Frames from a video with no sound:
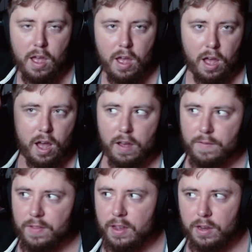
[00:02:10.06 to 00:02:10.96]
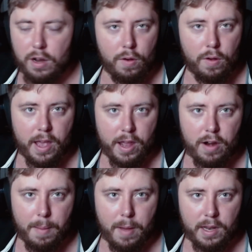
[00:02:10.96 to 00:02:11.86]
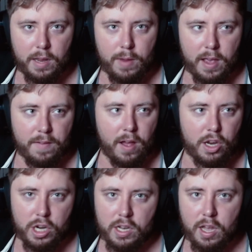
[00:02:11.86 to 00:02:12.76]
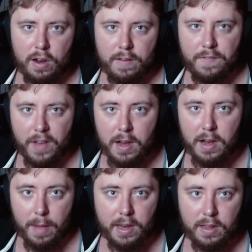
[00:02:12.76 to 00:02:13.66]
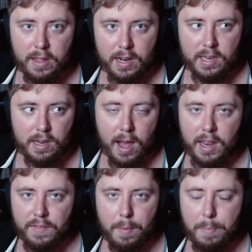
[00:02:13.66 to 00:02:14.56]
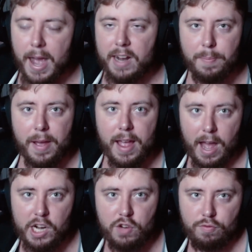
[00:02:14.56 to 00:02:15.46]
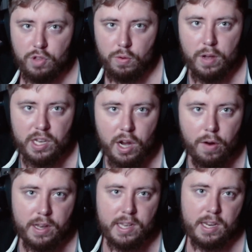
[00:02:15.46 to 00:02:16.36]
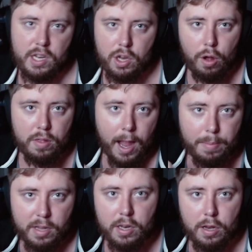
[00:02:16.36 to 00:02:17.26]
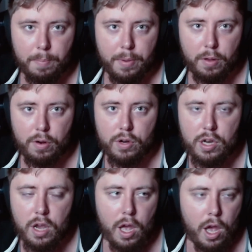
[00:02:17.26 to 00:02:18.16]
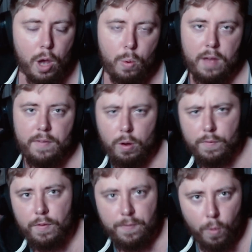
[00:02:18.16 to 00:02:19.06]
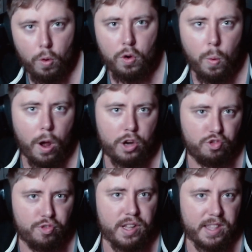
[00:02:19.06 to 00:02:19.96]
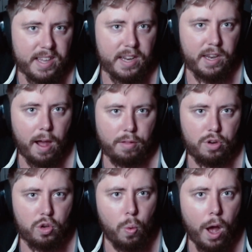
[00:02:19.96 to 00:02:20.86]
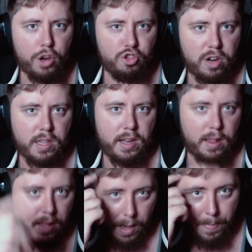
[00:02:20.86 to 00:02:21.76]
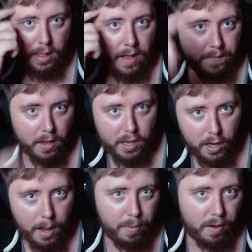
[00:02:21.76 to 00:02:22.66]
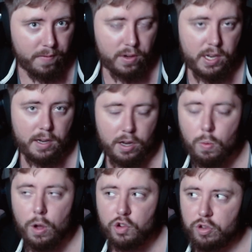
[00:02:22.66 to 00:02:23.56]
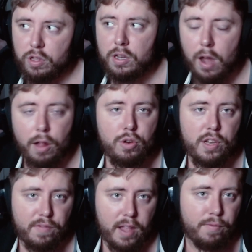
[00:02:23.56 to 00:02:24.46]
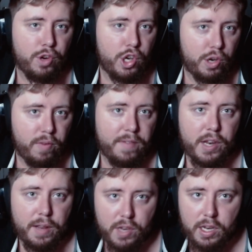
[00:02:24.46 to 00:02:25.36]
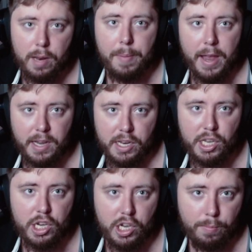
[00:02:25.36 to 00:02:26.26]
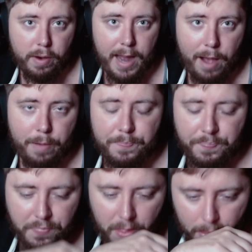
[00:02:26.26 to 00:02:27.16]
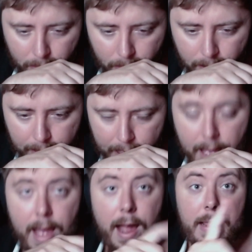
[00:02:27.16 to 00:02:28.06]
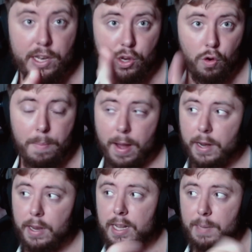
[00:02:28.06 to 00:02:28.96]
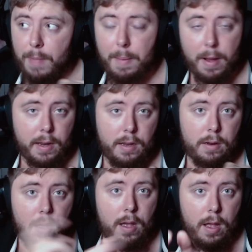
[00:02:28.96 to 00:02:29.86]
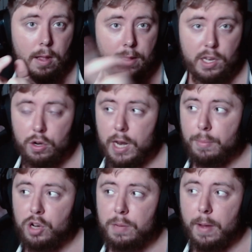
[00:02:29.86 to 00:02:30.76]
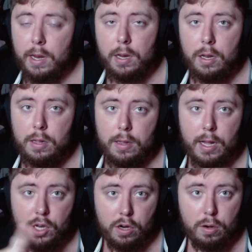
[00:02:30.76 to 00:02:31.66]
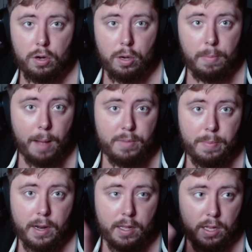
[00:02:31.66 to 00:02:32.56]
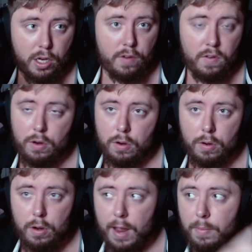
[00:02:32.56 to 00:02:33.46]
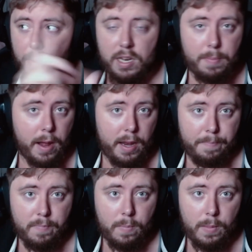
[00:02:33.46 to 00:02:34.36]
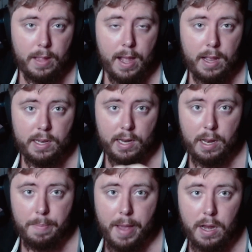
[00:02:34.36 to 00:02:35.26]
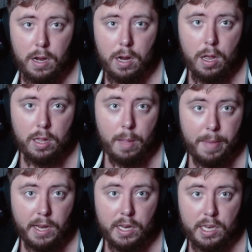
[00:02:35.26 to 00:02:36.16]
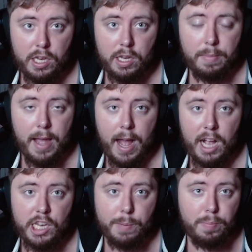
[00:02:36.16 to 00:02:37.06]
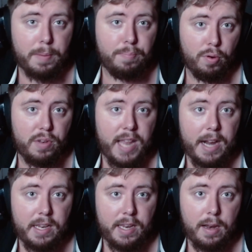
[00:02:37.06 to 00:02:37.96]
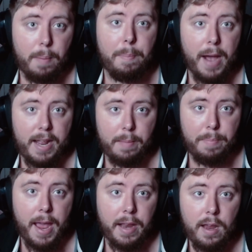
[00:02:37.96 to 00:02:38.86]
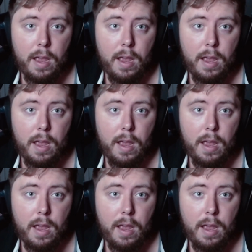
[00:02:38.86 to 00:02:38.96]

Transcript: of like you know internet money we have a shit ton of fake money that's not even backed by actual us currency it's all typed into computers we have over four quadrillion dollars quadrillion think about that fucking number for a second quadrillion dollars of leveraged derivatives in the banking system right now that's your money that's my money that's our neighbor's money that's your your mom's money that's your your everybody's money that is in the bank the banking system that has to be protected by the bank